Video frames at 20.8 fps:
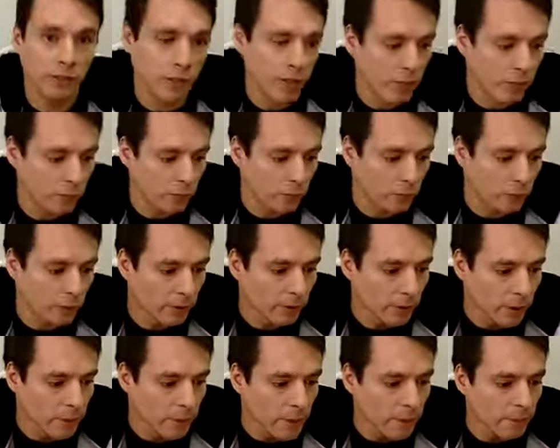the last one,
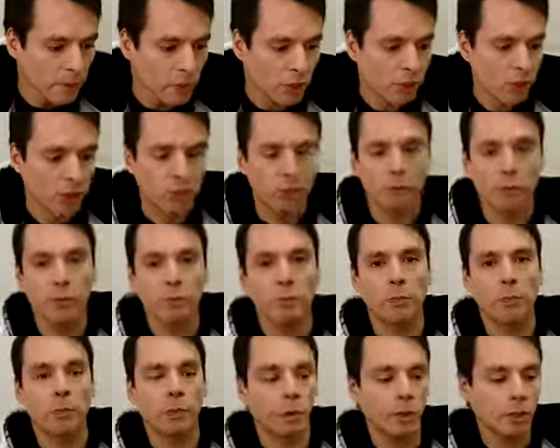the teacher will
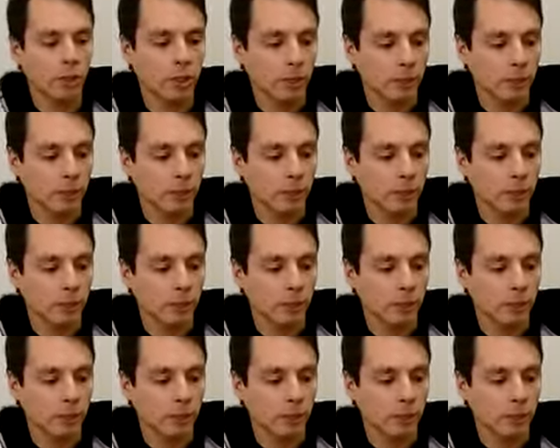point